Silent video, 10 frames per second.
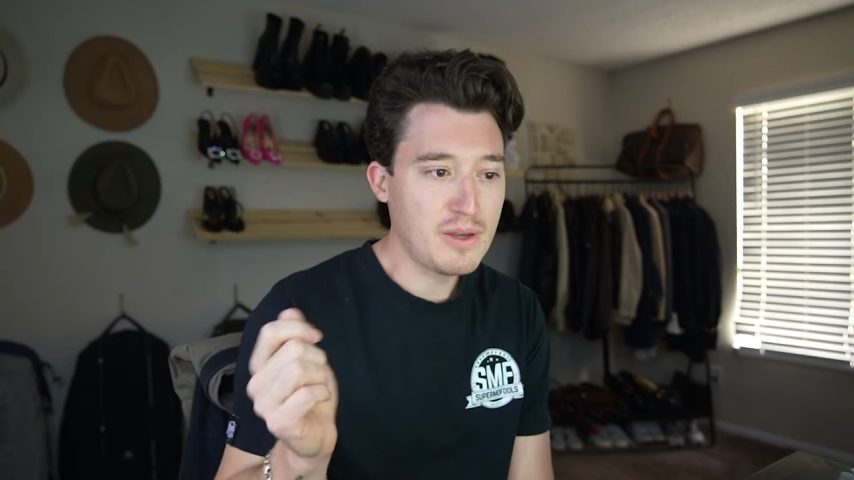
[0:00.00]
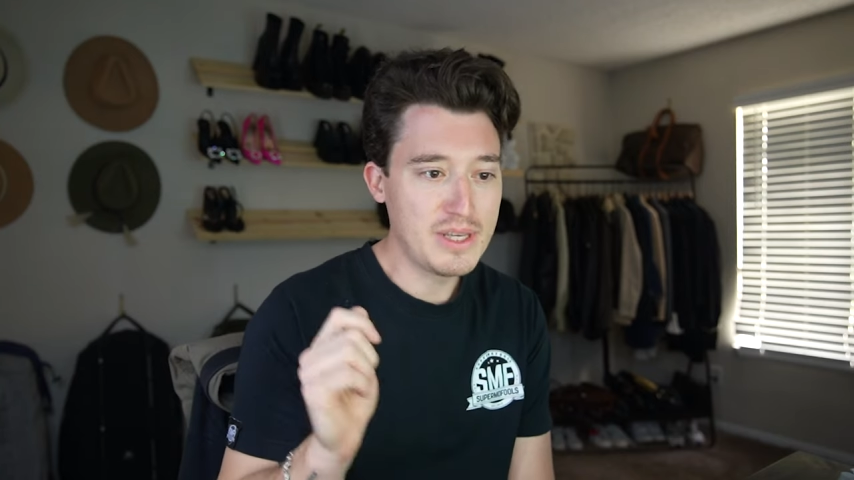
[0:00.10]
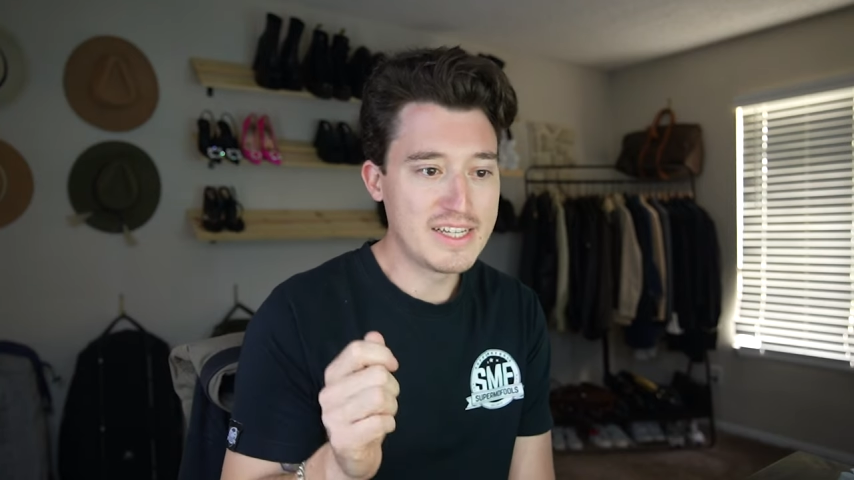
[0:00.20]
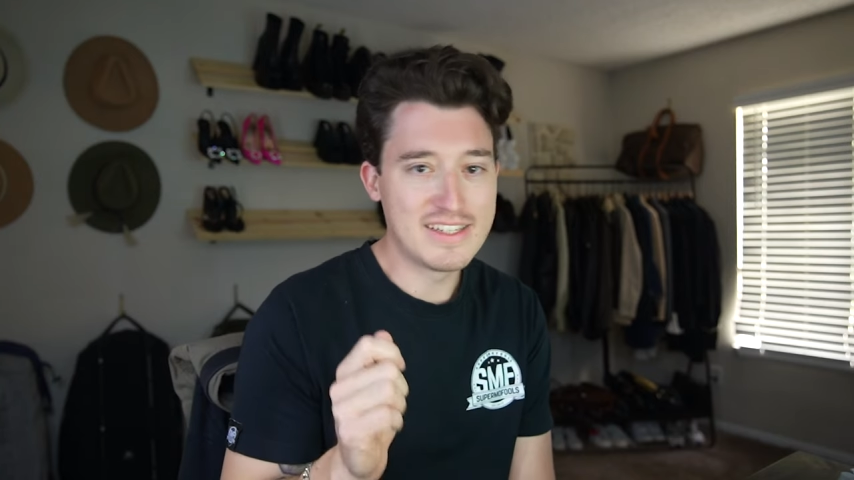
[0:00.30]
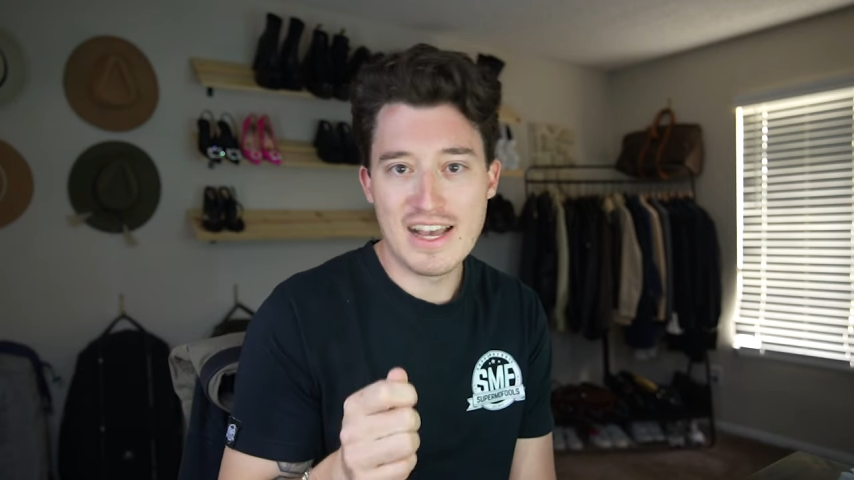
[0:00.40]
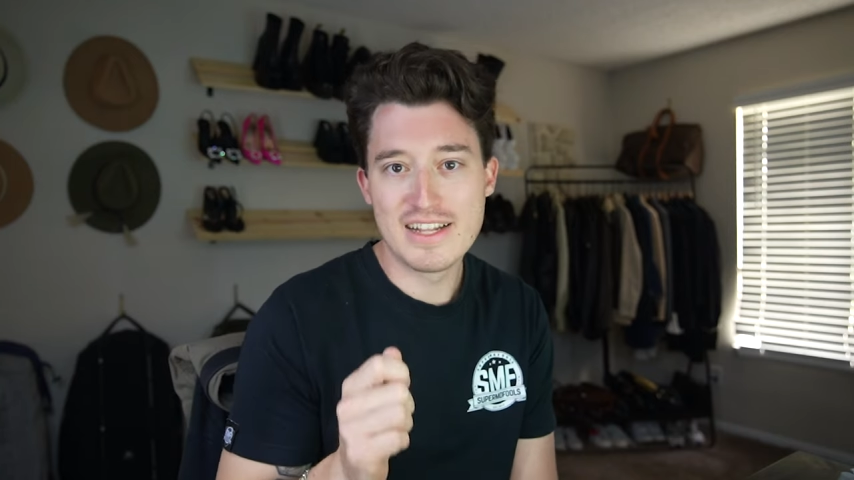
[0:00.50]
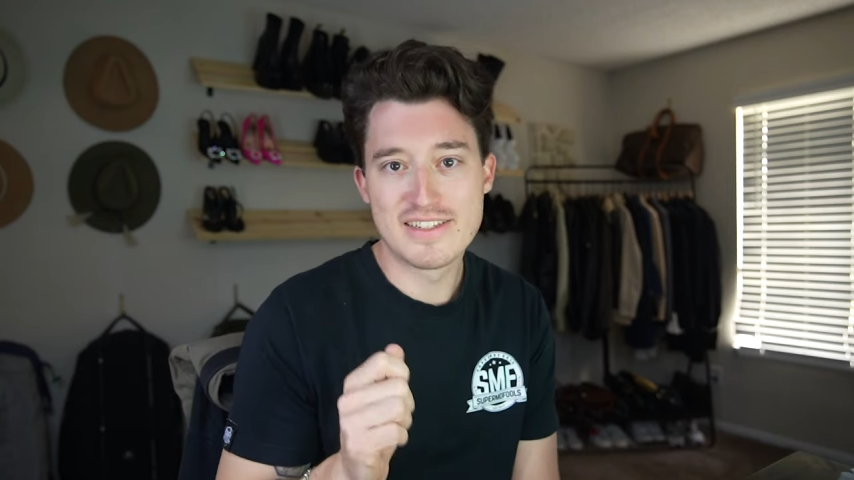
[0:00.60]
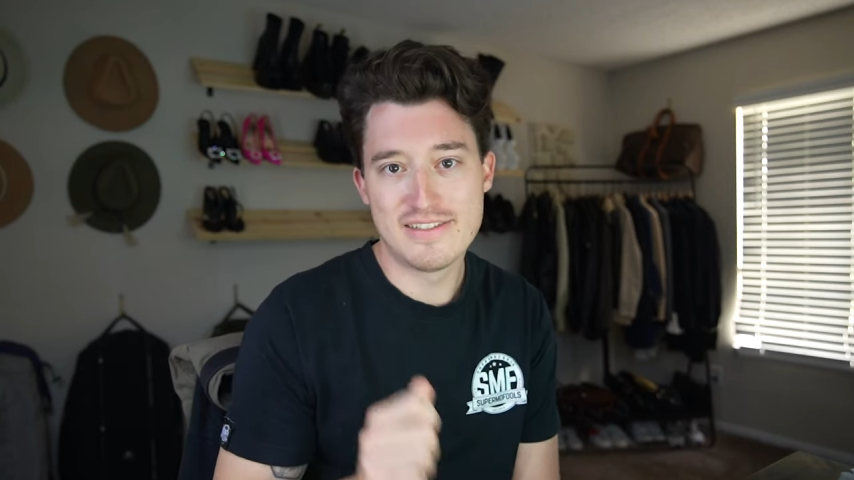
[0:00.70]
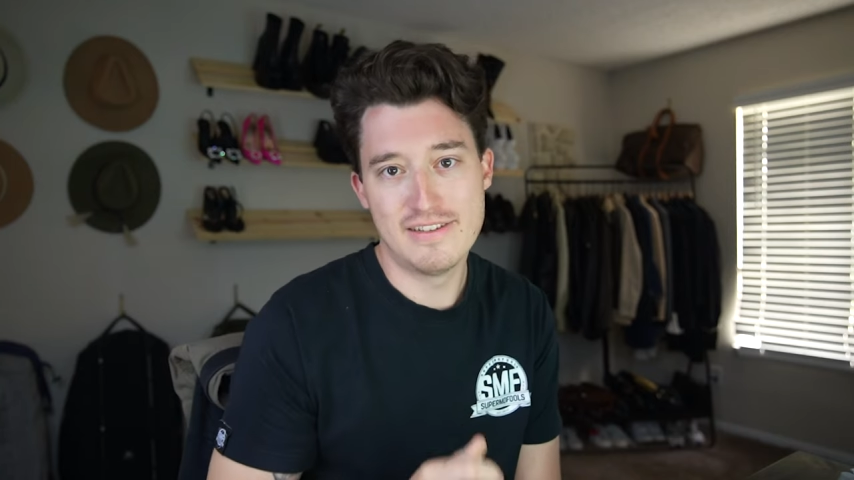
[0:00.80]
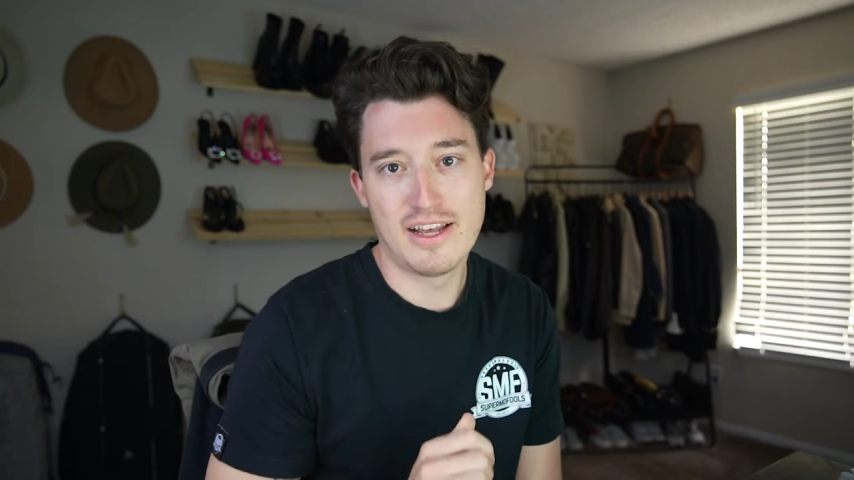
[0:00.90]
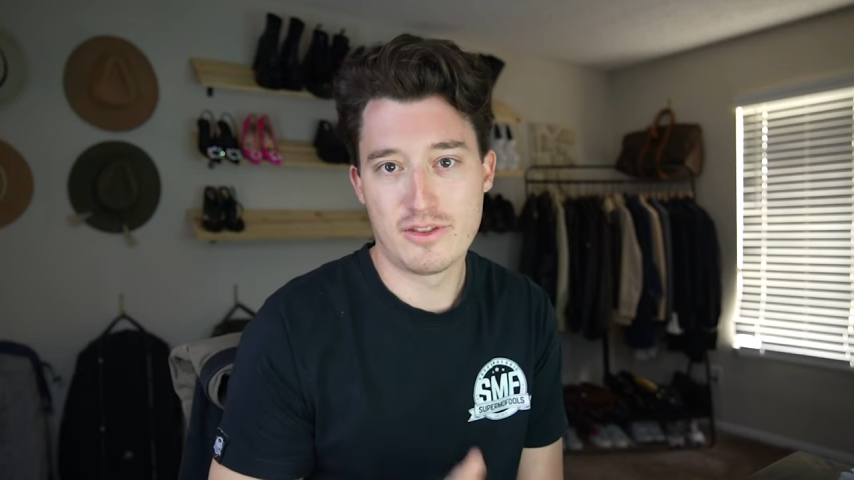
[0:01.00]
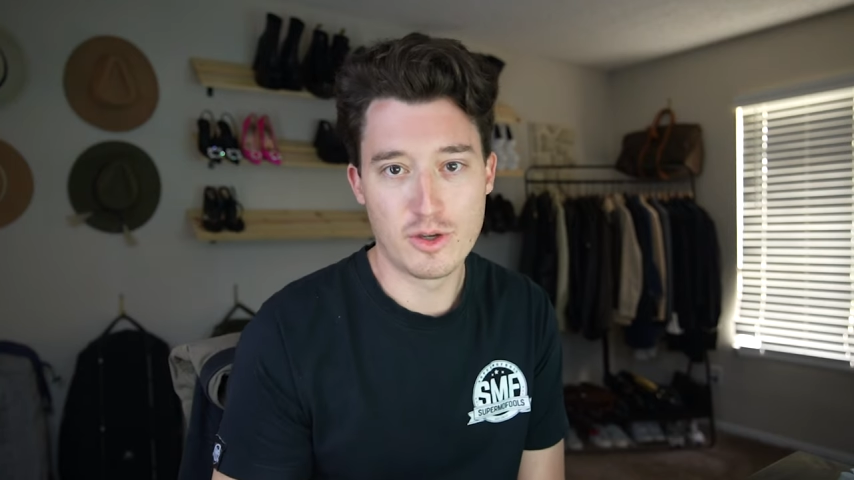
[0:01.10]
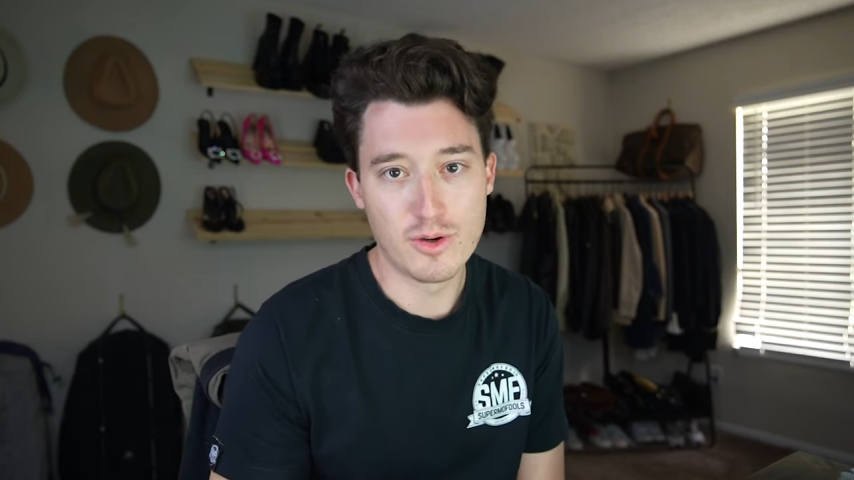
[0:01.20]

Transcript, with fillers: because that's not the